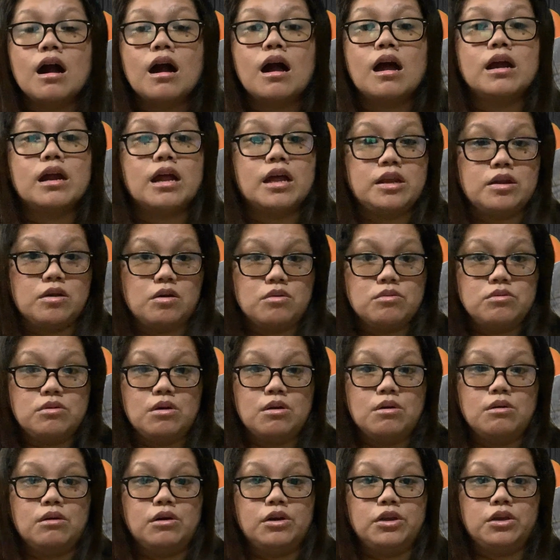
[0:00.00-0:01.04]
are a
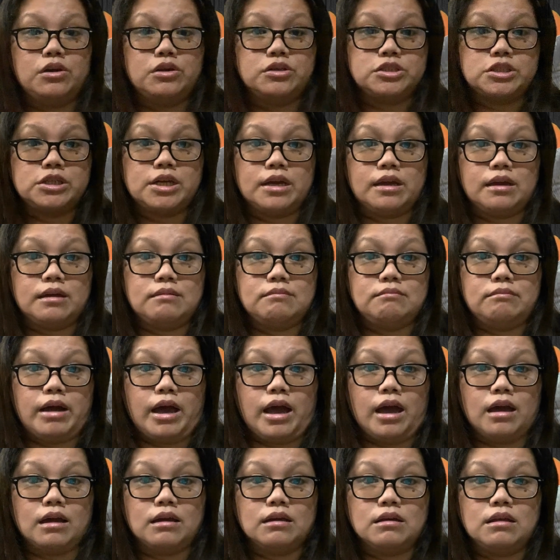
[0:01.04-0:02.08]
no-no on your check-in
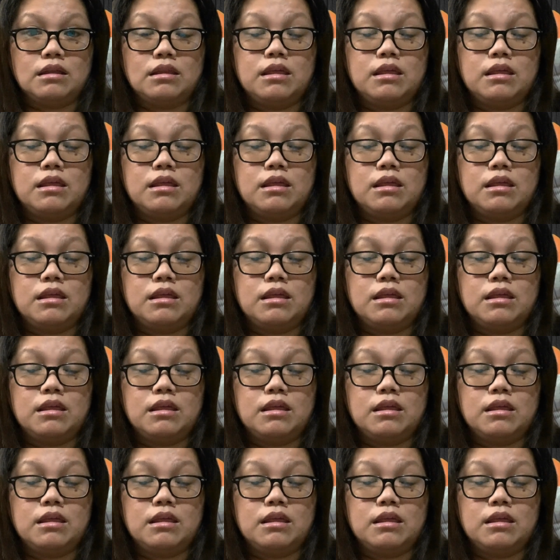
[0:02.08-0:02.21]
bag.